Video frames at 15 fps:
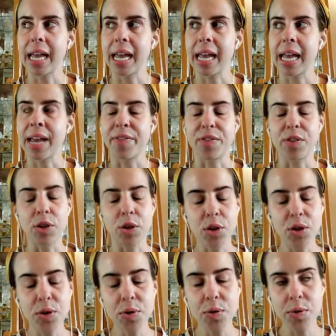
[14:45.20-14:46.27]
if
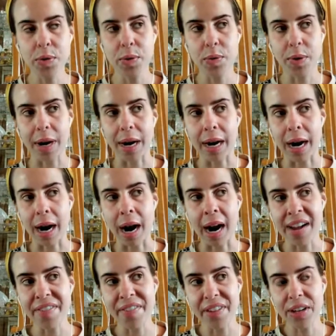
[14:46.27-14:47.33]
you,
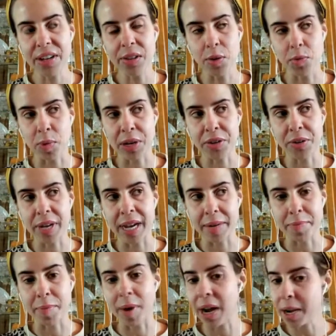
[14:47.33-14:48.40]
I feel that when you get,
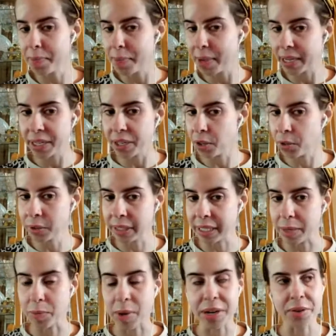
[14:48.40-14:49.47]
my opinion only,
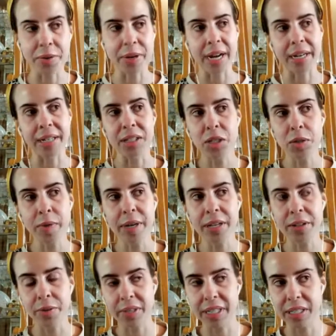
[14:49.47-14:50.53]
when you get into it,
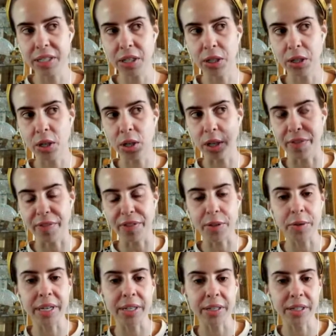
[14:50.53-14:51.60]
you need to look a few
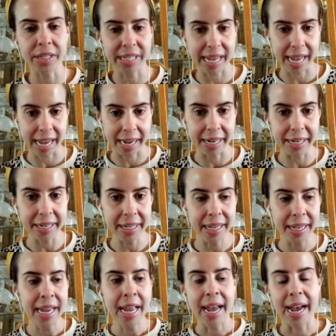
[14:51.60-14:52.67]
years ahead.
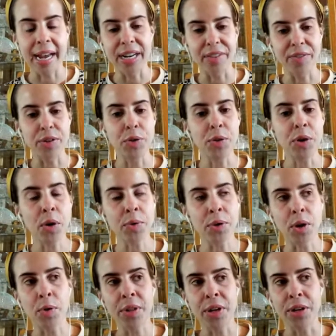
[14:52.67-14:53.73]
And if you don't
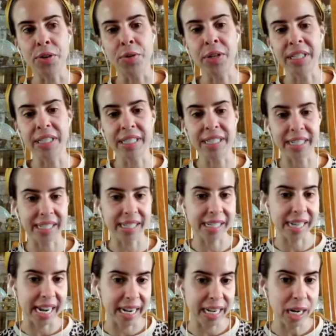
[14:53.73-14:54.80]
know that you can
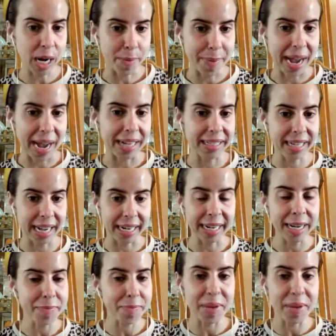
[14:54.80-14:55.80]
sustain a bad tenant,